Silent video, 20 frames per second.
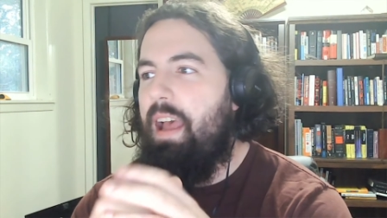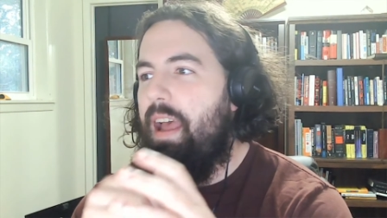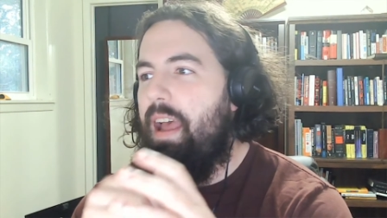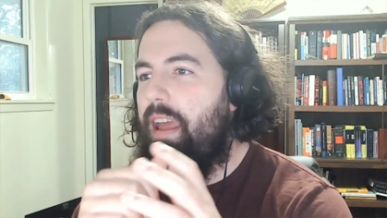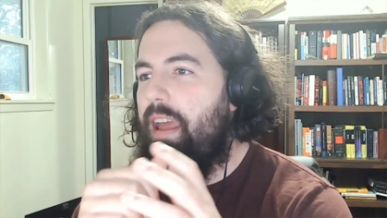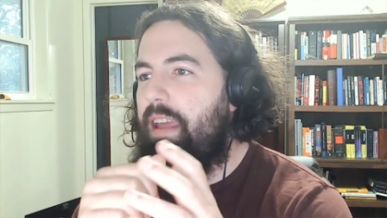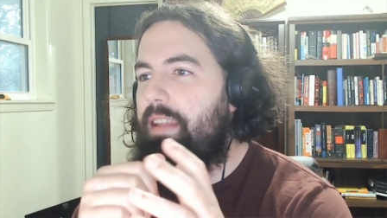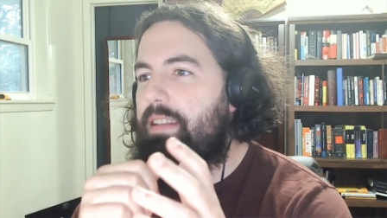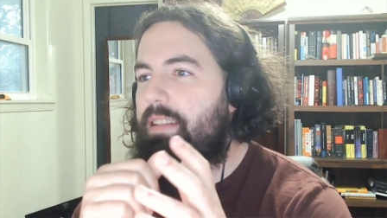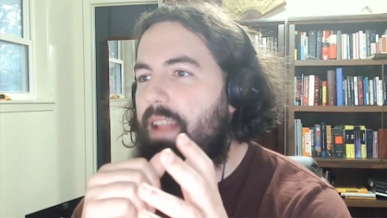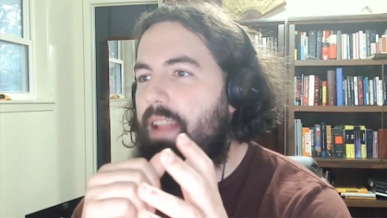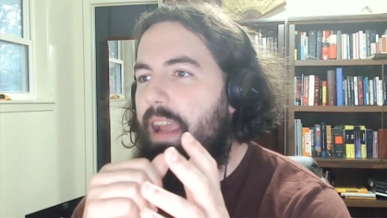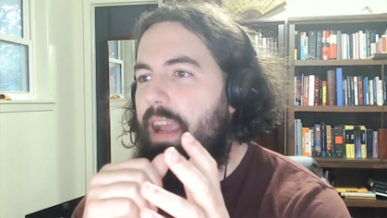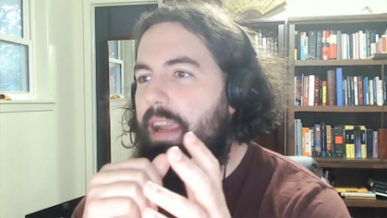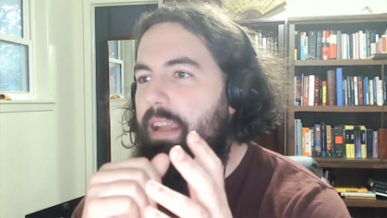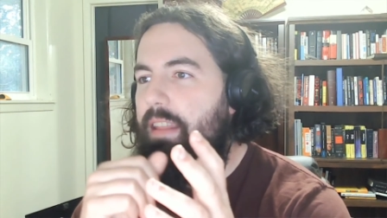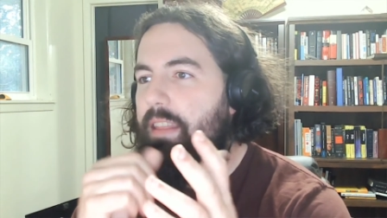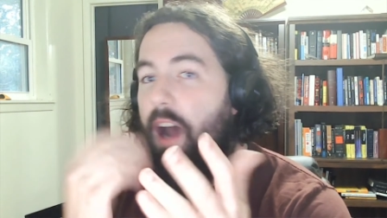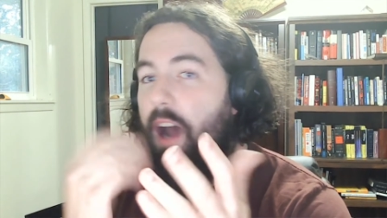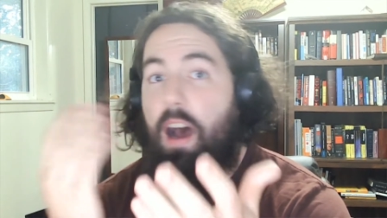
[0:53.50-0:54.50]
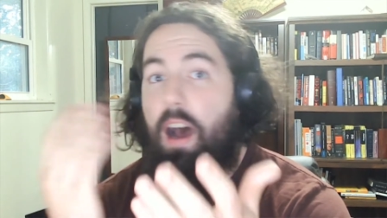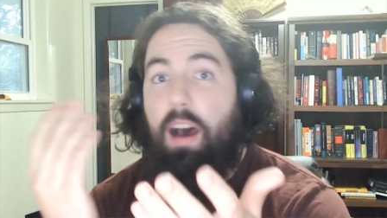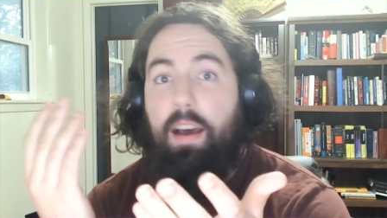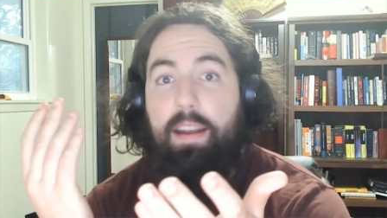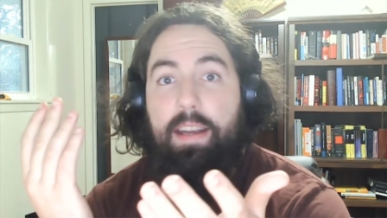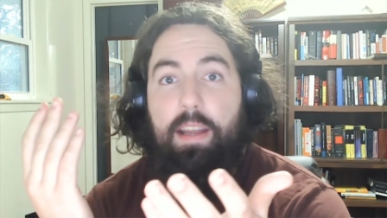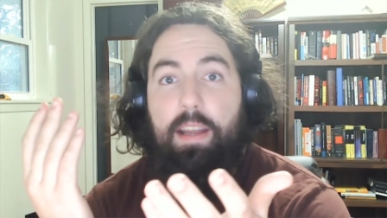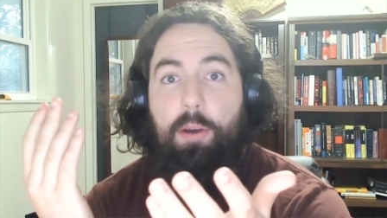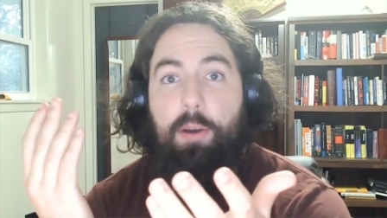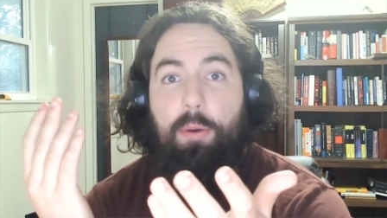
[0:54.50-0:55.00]
It's like the
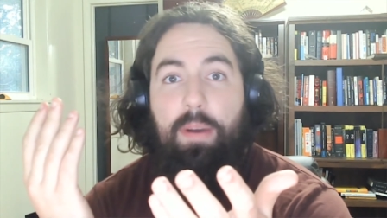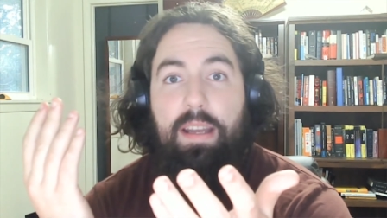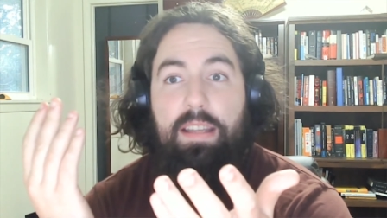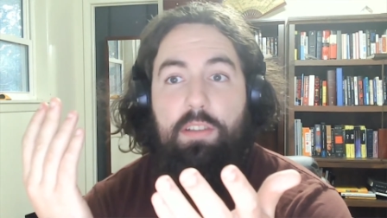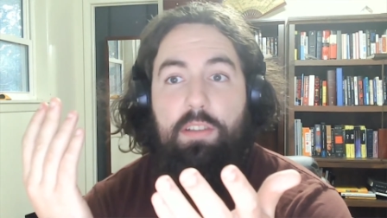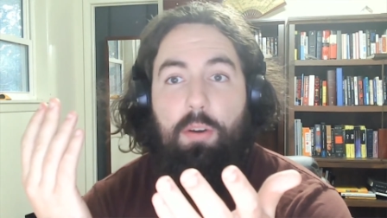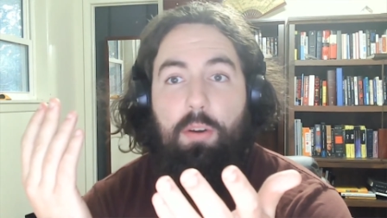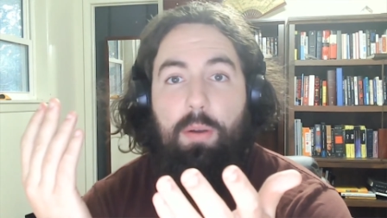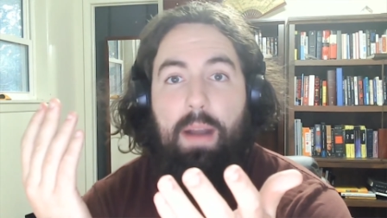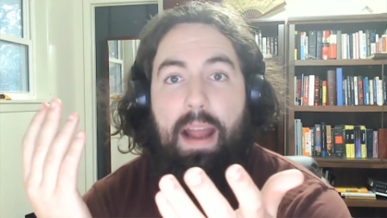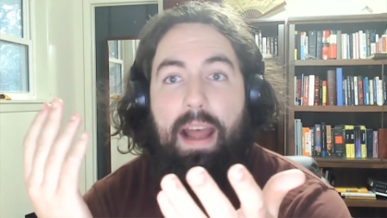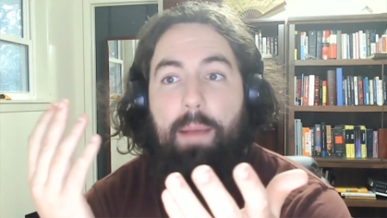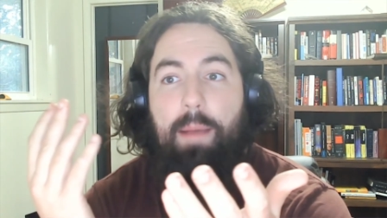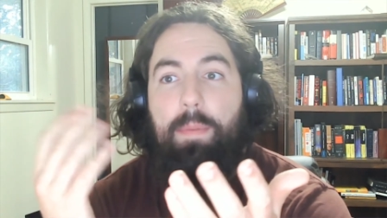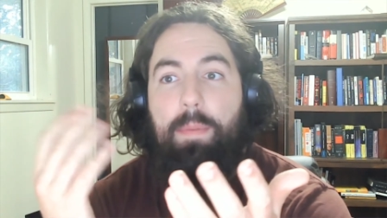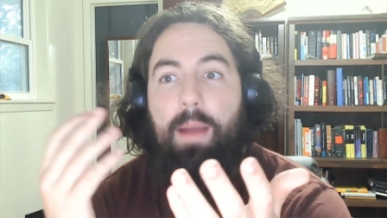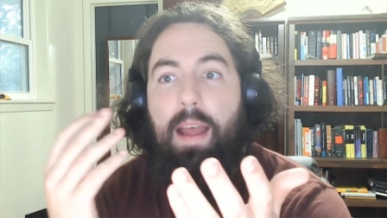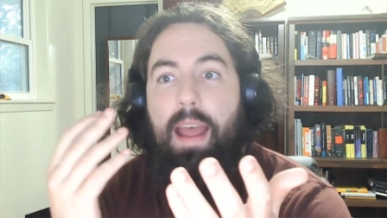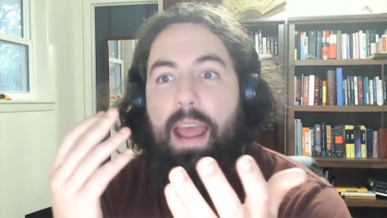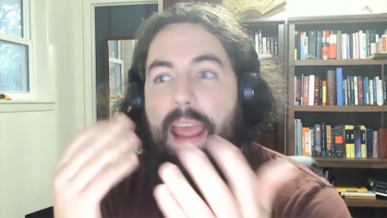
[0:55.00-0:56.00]
audio is crap.